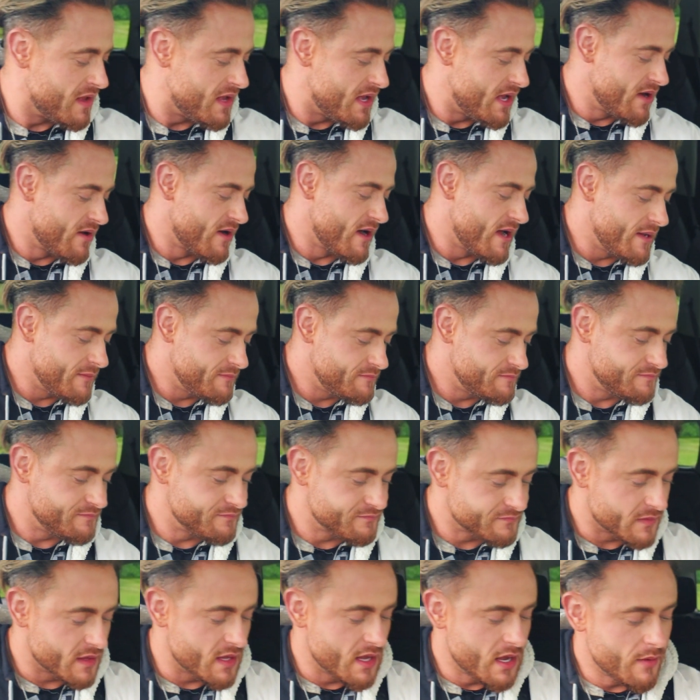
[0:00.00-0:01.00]
All right,
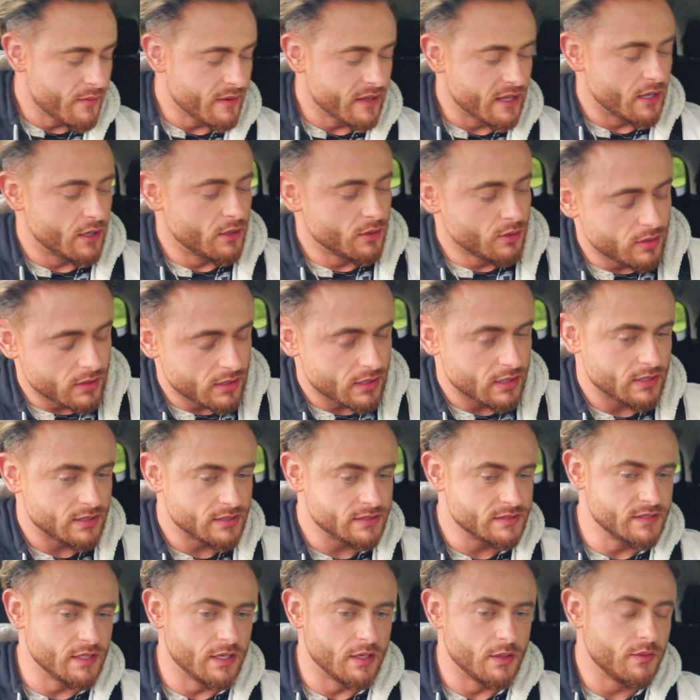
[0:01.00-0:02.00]
here we go.
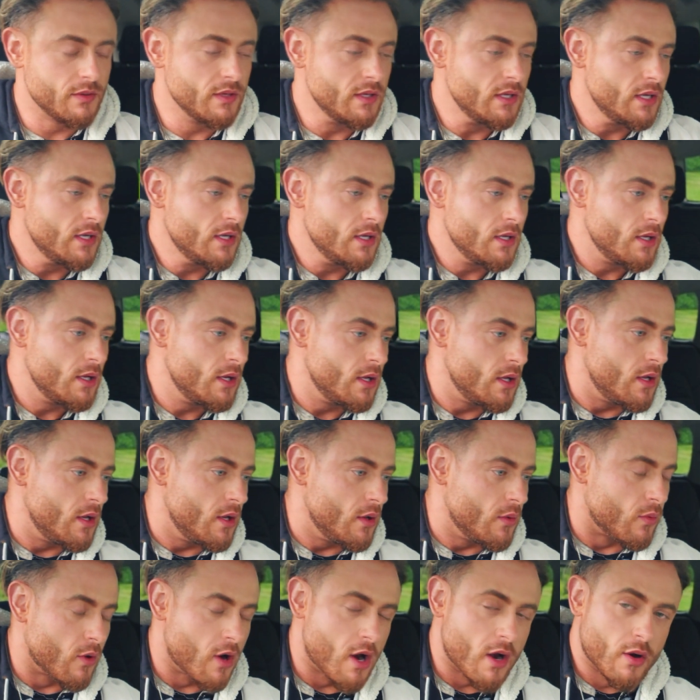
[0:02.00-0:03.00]
So
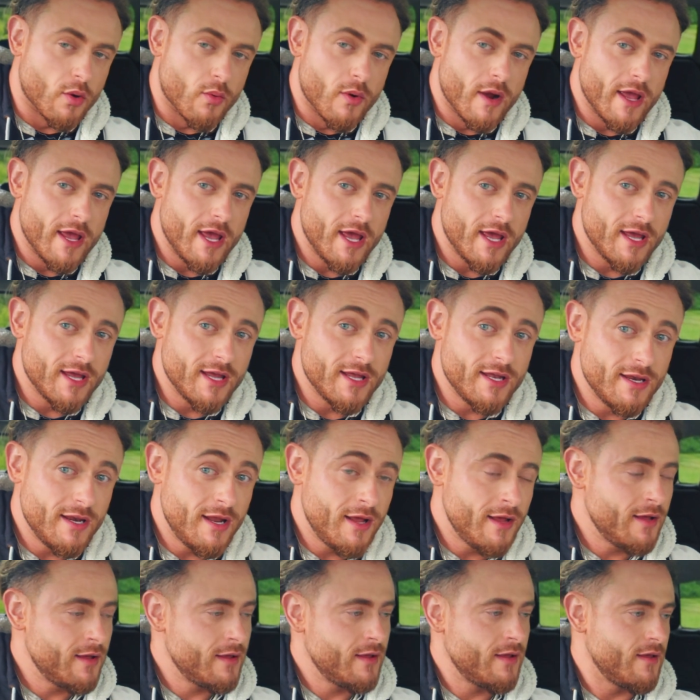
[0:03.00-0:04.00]
we're on our way
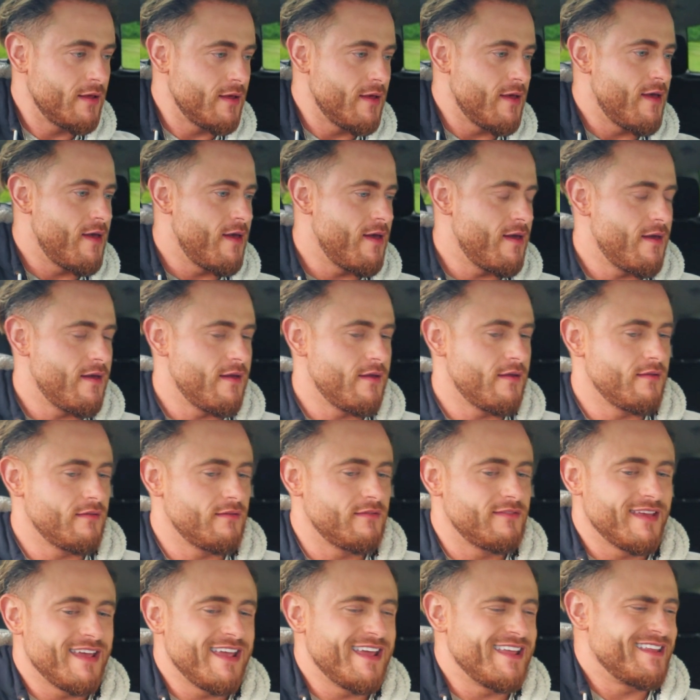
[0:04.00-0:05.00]
in,
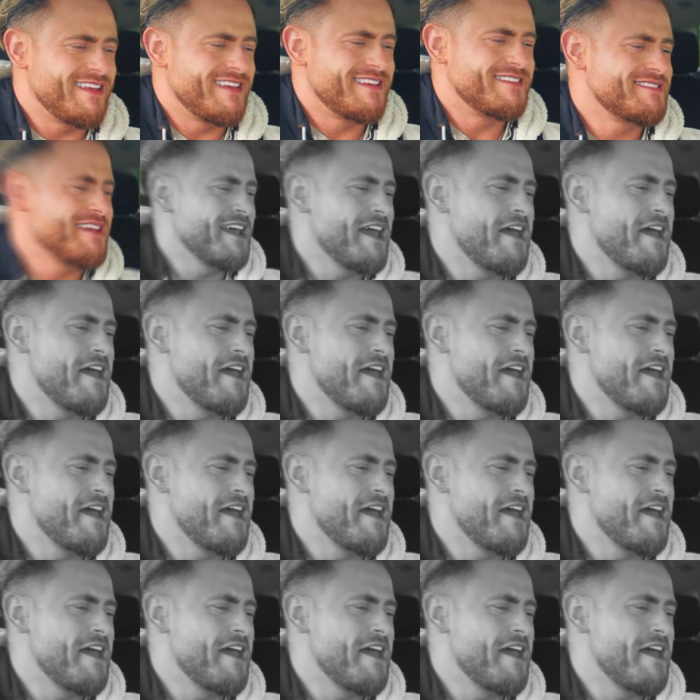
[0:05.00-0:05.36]
and it is